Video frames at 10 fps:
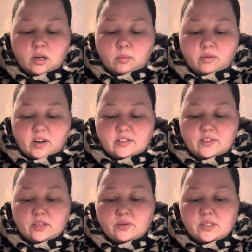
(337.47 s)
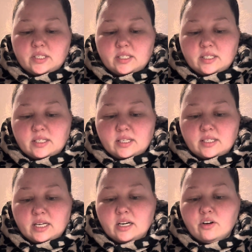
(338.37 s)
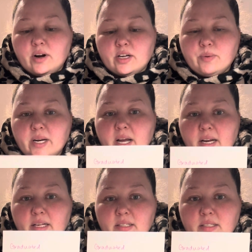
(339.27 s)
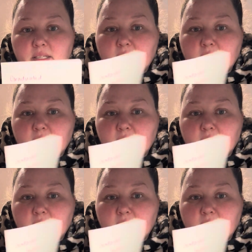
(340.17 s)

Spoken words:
Provides physical assistance as needed. Graduated guidance.